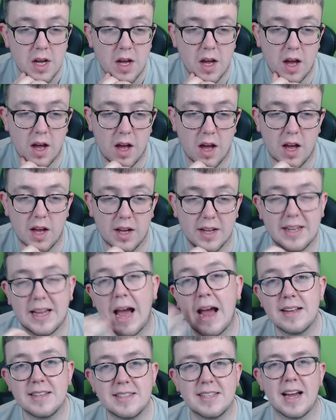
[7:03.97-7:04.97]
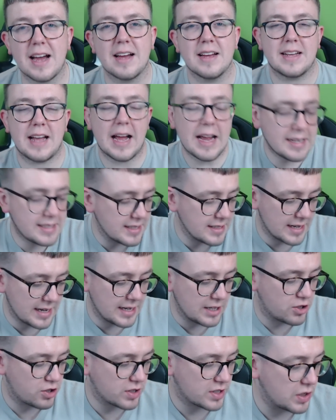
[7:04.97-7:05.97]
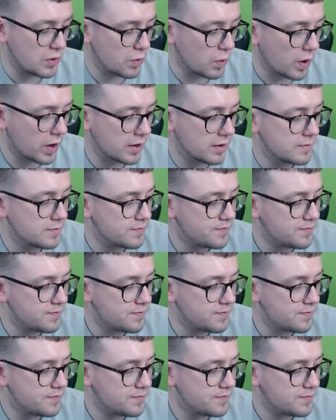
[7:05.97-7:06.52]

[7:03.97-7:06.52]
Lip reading: Keita's an interesting one,